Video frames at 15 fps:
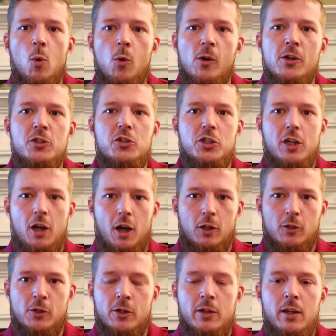orange
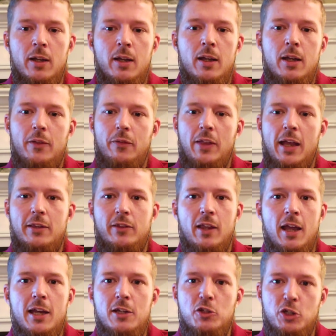color that
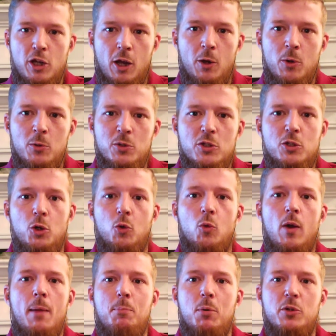they chose to
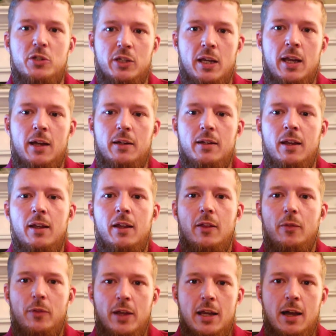represent
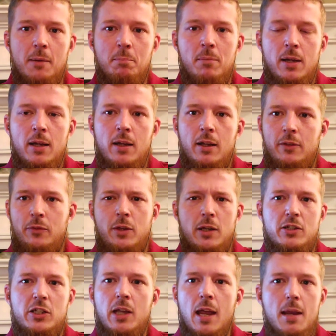them.
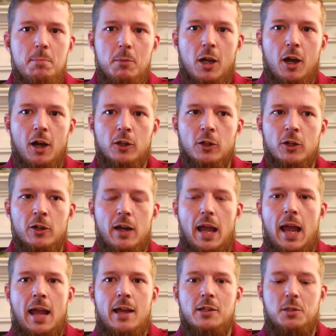The same
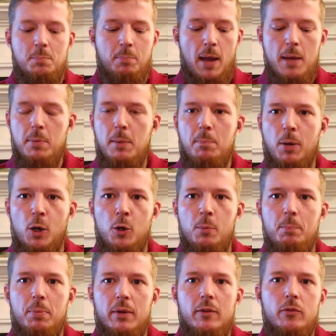color as baby
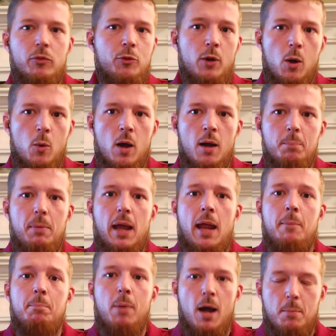poop, throw up,
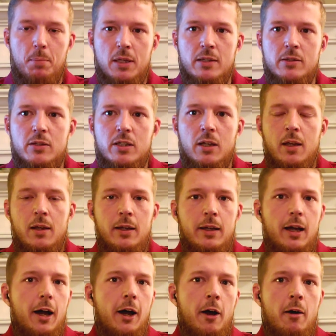and pumpkins.
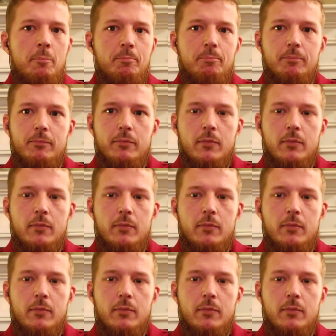I